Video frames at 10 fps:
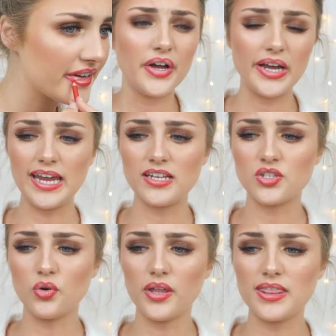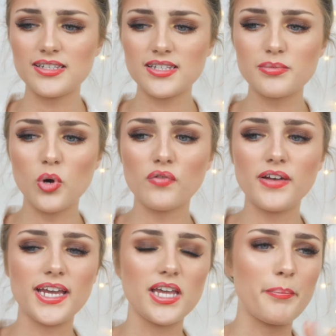Okay, so this is more of
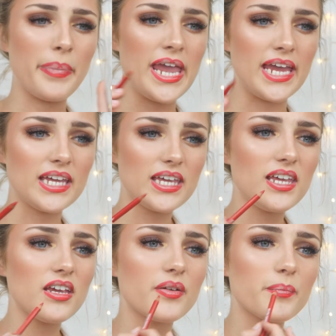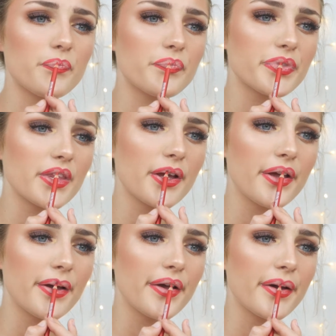like a pinky
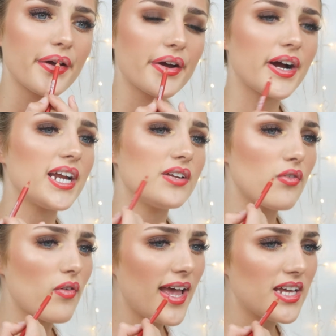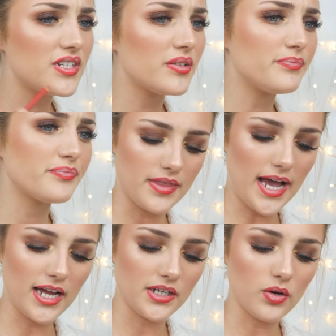kind of a red
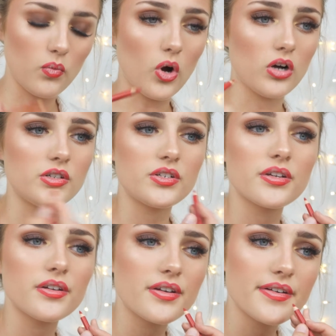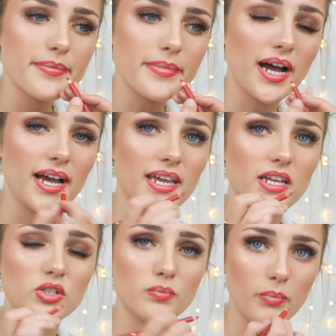than what
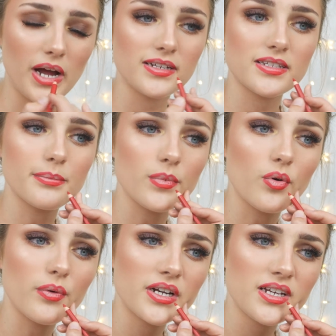my Maximo one